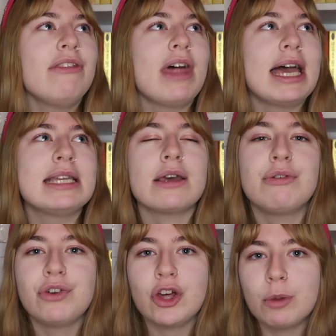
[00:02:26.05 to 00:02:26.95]
There's
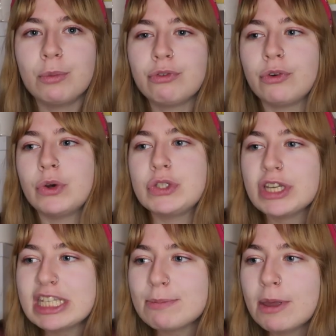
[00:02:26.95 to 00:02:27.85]
a film for
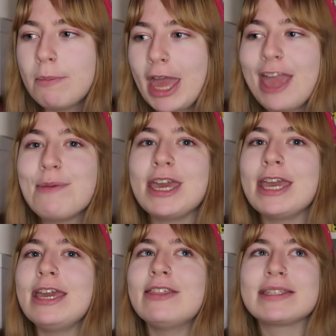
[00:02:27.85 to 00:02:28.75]
Dustbin
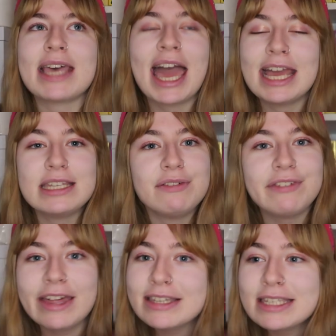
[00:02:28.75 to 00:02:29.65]
Baby. There's a Hetty
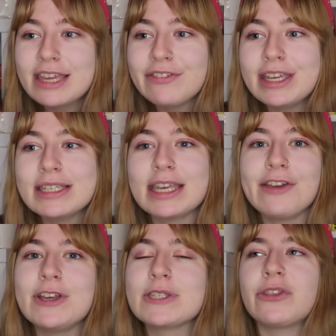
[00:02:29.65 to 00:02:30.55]
Feather TV
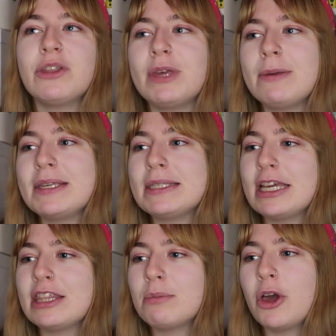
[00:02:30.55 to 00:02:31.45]
series on the
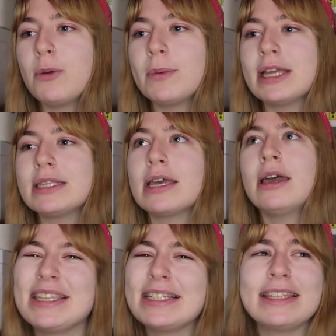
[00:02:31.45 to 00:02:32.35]
BBC at the moment.
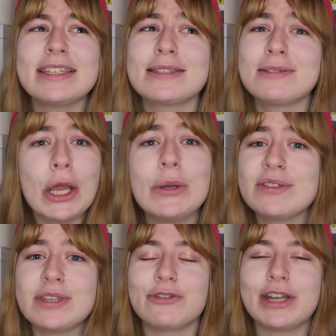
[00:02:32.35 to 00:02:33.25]
Basically, there's
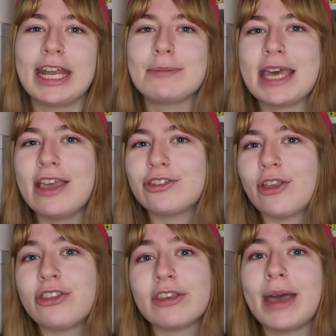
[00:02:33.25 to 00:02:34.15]
loads of different
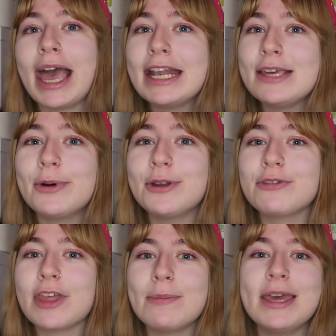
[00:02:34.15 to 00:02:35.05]
adaptations. So any one
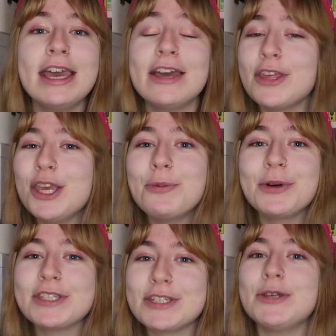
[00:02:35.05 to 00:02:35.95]
of them that you
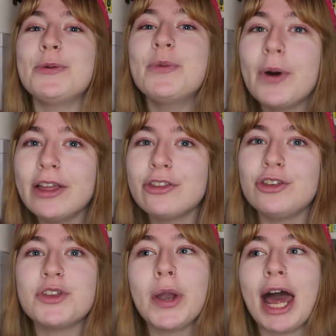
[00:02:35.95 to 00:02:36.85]
want to
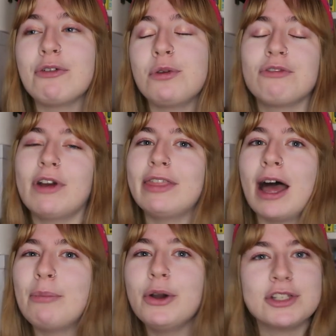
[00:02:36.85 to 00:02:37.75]
watch, you don't have to have read
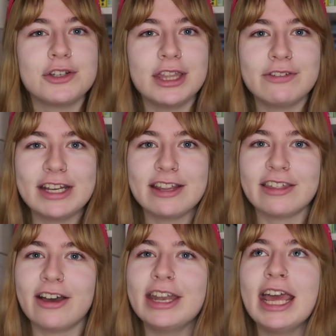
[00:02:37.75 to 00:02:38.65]
that book during the
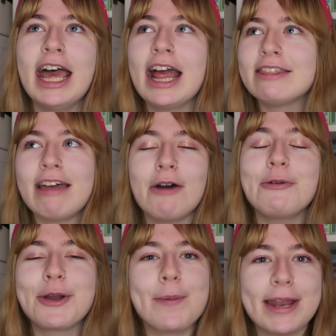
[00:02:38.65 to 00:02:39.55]
readathon
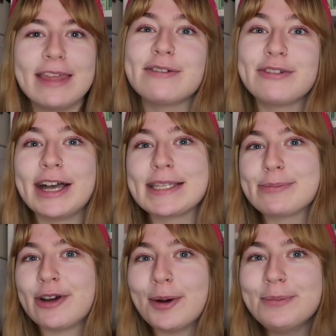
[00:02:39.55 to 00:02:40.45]
that will complete the
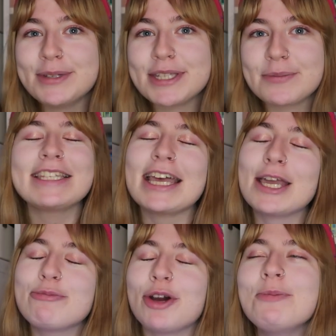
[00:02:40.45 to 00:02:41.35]
first prompt. The
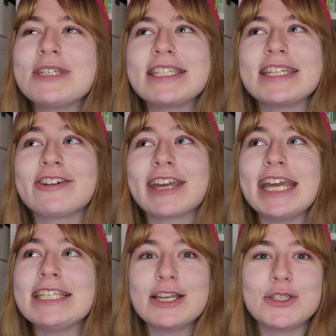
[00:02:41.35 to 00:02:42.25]
second prompt is to
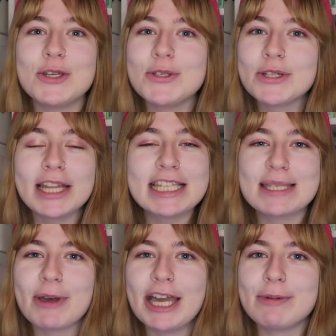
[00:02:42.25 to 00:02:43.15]
create a doodle
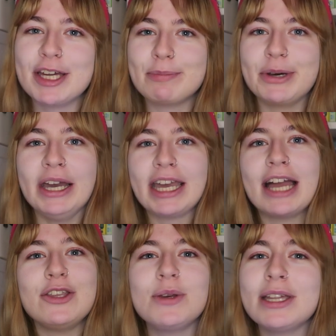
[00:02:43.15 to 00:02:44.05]
inspired by the book
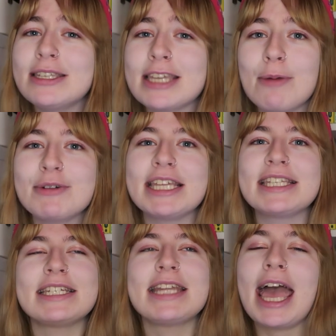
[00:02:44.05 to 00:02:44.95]
and you can interpret
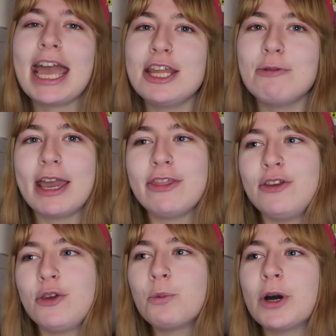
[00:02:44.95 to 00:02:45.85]
this in any way
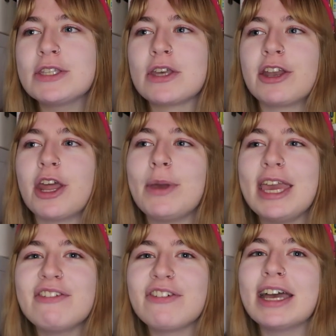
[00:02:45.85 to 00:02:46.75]
that you want. I know
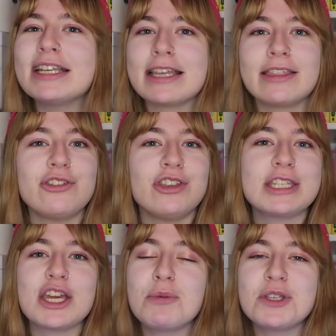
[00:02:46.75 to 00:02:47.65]
Aoife has said that
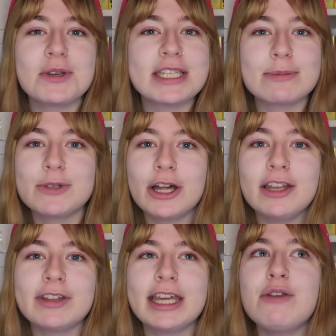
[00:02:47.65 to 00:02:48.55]
she's going to be doing some
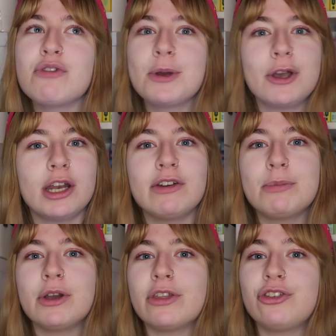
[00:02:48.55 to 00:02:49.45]
colouring in from a
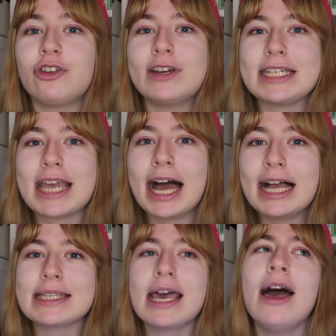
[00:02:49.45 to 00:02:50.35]
colouring book that she already
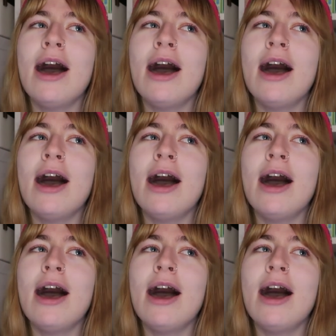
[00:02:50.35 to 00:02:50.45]
has.